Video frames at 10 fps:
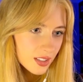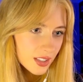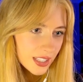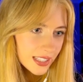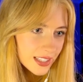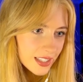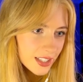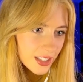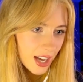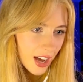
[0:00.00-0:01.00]
needs
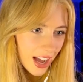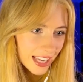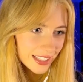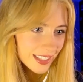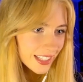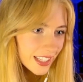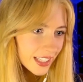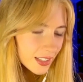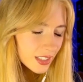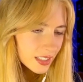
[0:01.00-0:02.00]
to hide here.